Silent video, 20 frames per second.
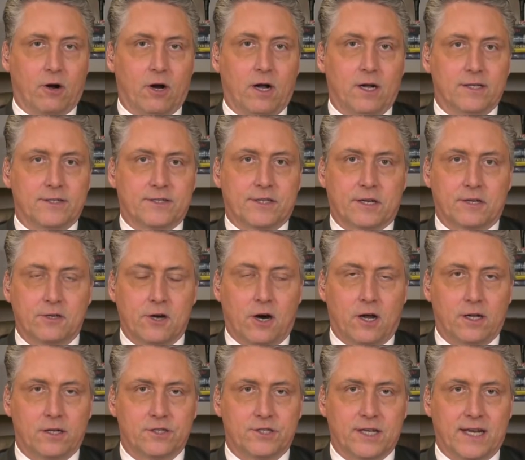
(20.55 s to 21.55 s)
Hall has
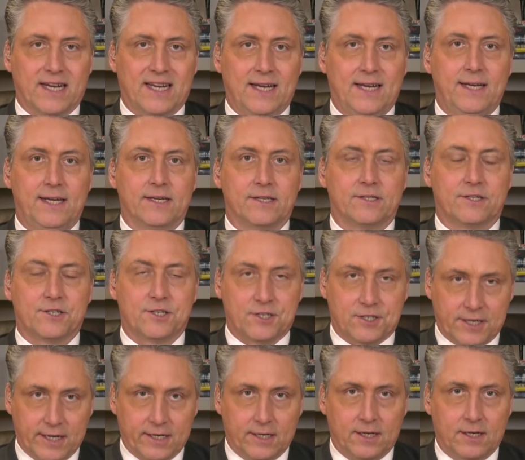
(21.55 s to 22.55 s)
acknowledged that he is
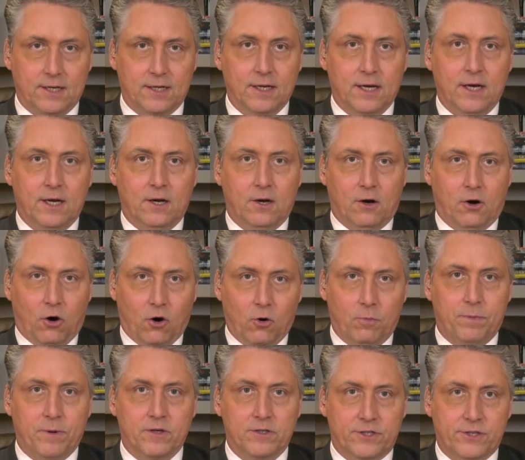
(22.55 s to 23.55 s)
still
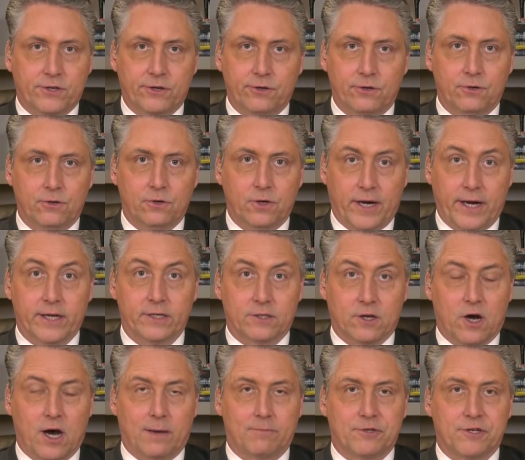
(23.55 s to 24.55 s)
open to his
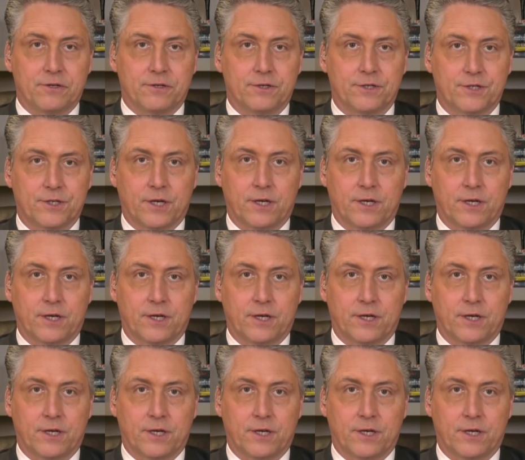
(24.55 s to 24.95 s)
options.